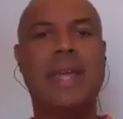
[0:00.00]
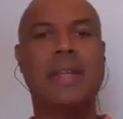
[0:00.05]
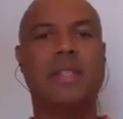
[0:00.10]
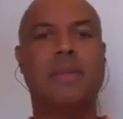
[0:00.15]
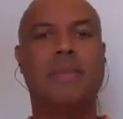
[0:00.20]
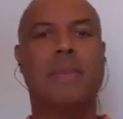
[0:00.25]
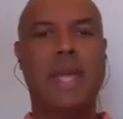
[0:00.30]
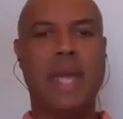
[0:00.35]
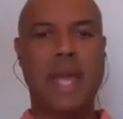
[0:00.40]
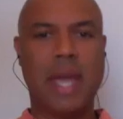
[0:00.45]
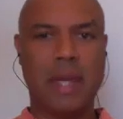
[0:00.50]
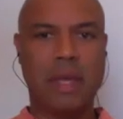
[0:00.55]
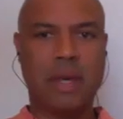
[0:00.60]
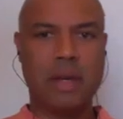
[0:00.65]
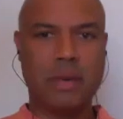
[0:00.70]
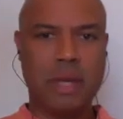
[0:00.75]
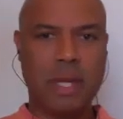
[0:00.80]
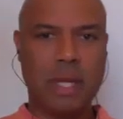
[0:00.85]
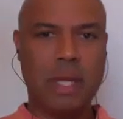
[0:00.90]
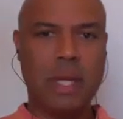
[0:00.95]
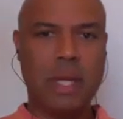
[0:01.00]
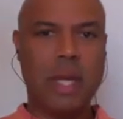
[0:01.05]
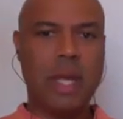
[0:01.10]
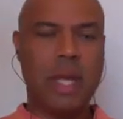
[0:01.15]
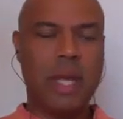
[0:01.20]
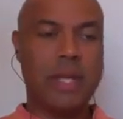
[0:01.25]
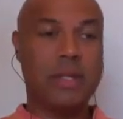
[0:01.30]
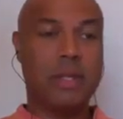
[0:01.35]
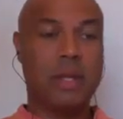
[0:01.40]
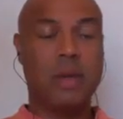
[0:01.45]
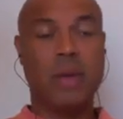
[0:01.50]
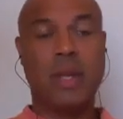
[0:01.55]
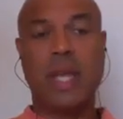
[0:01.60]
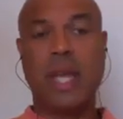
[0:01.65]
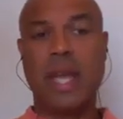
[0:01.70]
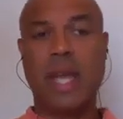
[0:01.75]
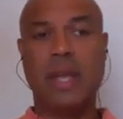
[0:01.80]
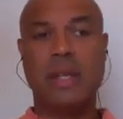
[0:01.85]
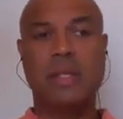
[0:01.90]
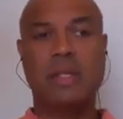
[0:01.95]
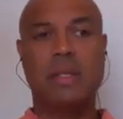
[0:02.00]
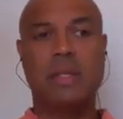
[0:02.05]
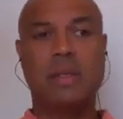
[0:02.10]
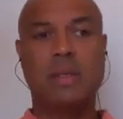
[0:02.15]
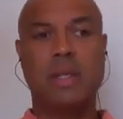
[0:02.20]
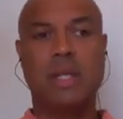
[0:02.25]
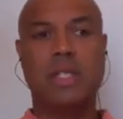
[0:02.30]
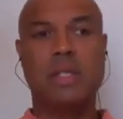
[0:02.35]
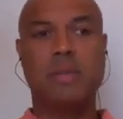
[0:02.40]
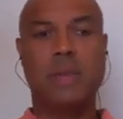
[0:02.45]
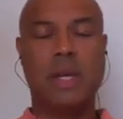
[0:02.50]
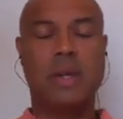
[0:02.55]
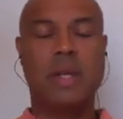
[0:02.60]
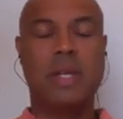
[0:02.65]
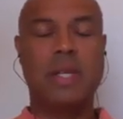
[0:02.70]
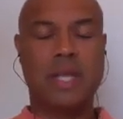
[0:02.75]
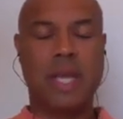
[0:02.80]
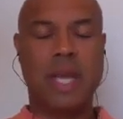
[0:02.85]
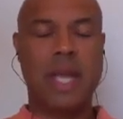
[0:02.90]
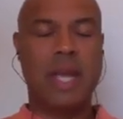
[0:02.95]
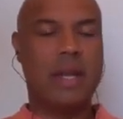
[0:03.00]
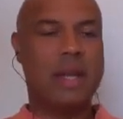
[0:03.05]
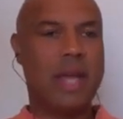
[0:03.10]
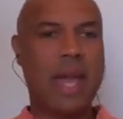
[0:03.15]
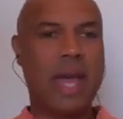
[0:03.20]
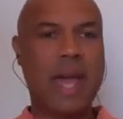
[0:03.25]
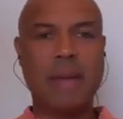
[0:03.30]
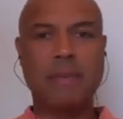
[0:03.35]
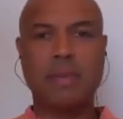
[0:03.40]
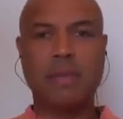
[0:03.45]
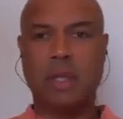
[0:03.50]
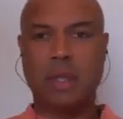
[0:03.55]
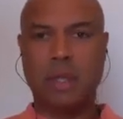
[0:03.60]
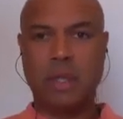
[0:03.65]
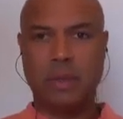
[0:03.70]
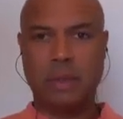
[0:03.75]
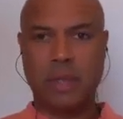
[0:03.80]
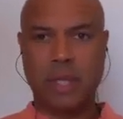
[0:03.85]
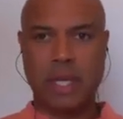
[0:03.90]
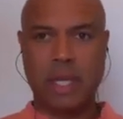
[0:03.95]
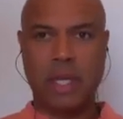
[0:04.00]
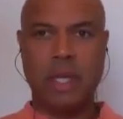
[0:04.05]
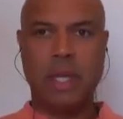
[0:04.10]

to be angry? Is it okay to experience hate? Absolutely.